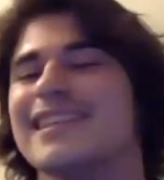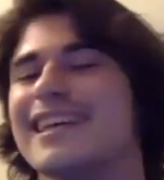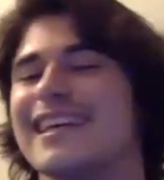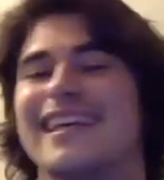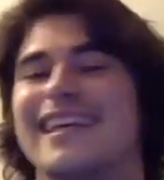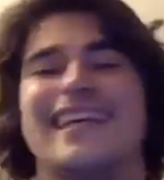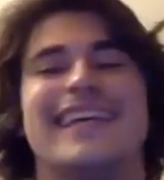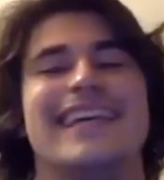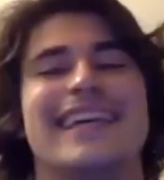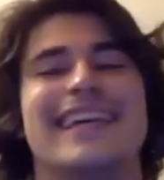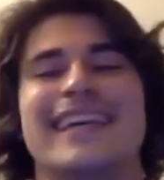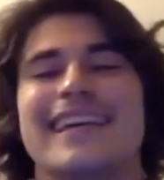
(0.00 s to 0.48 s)
Like,
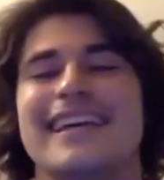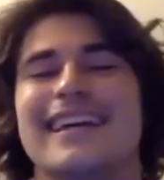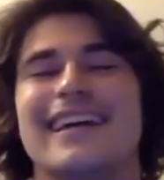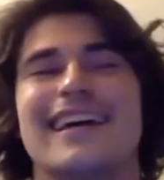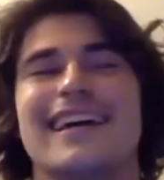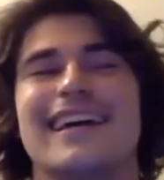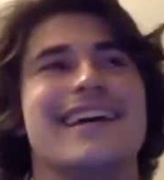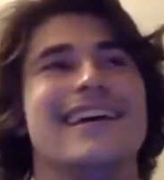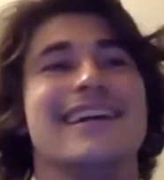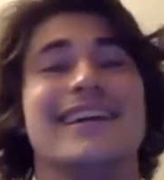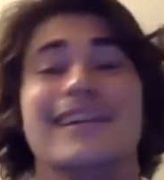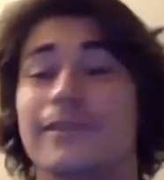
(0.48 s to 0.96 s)
he
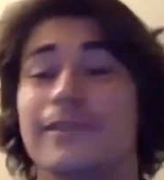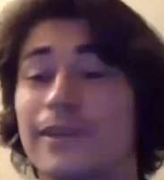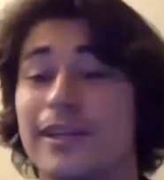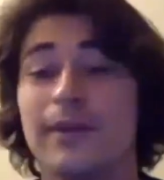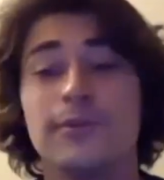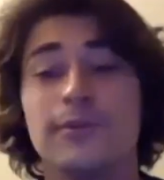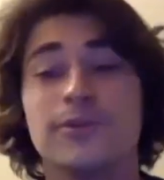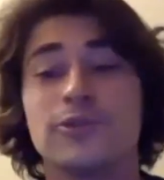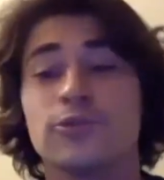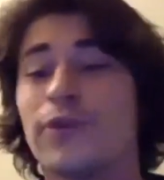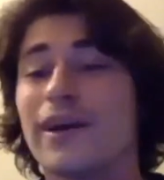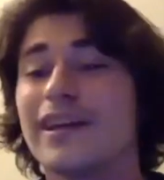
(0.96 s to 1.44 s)

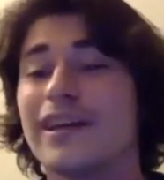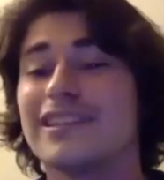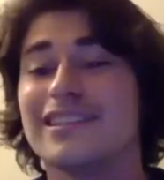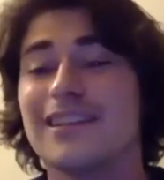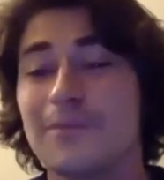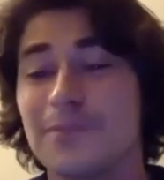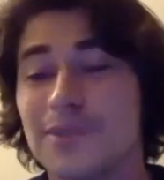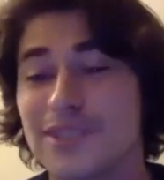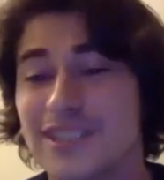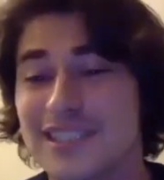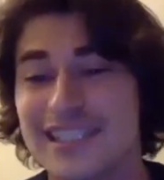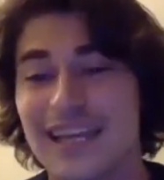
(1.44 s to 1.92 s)
was ranked
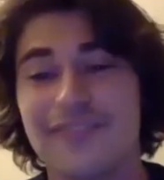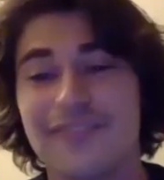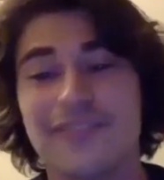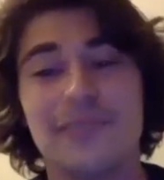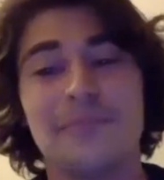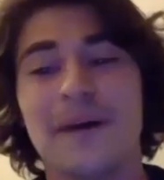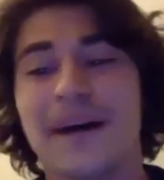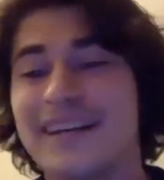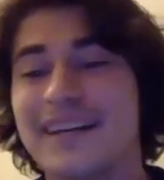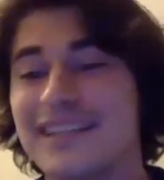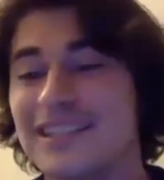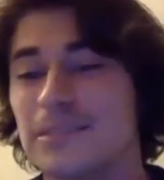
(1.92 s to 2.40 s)
number
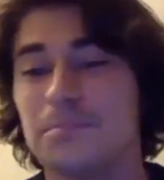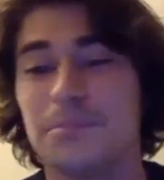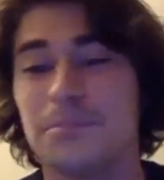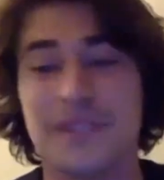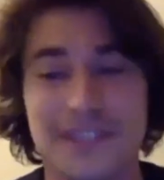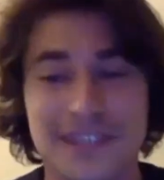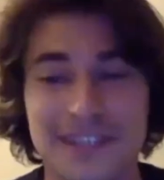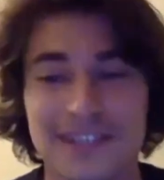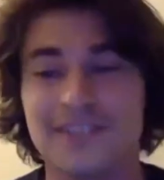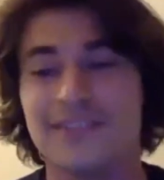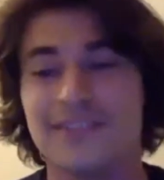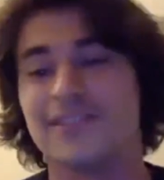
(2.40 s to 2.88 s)
7 by his
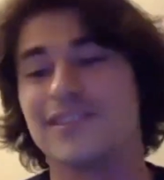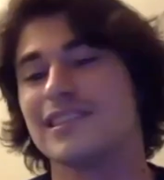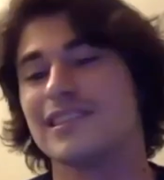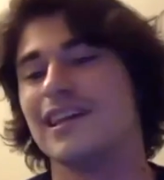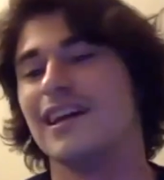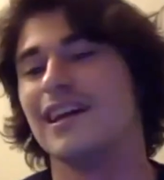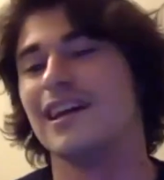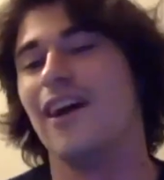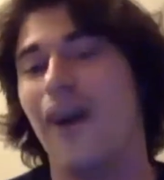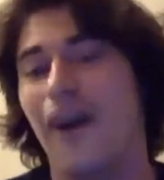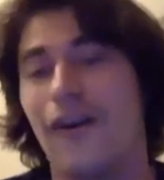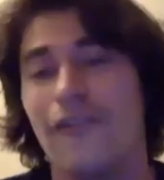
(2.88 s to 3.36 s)
peers
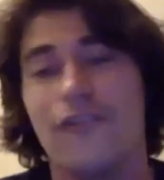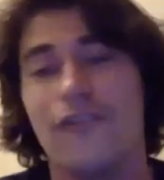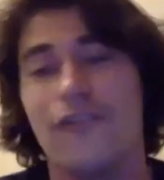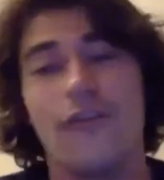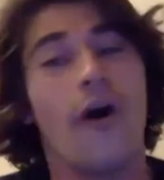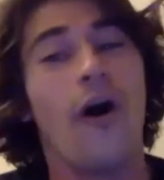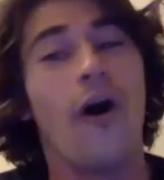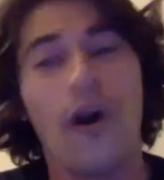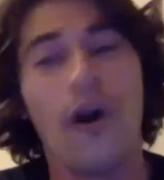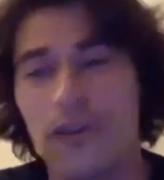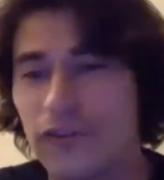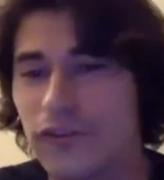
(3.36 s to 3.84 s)
of
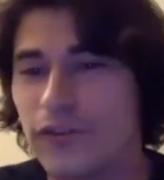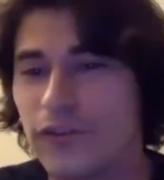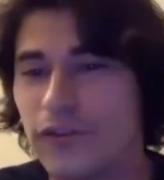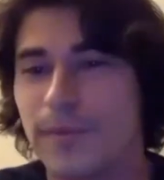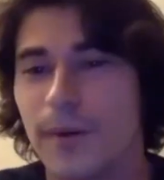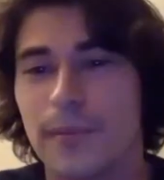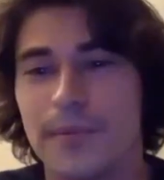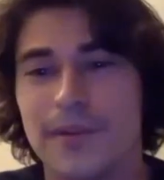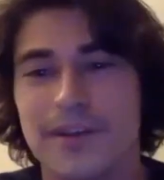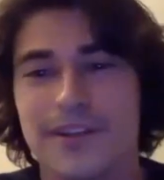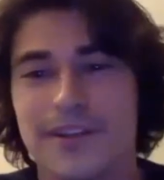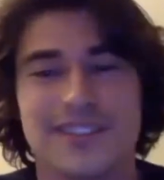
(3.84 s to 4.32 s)
all the
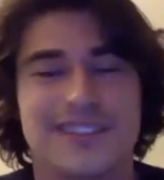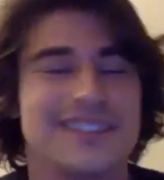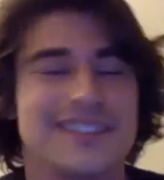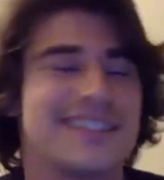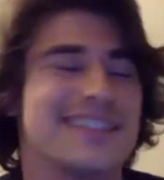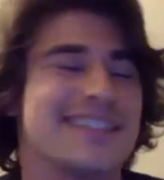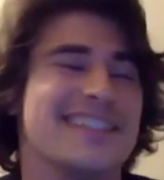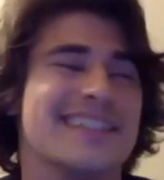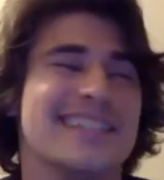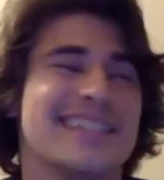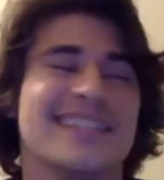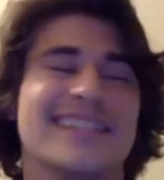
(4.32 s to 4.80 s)
football players in
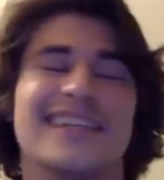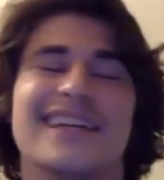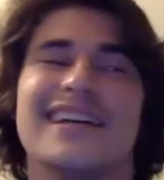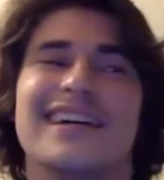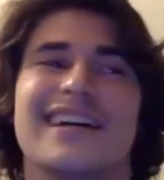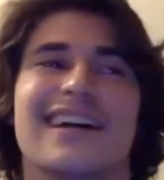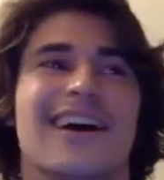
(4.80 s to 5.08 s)
the league.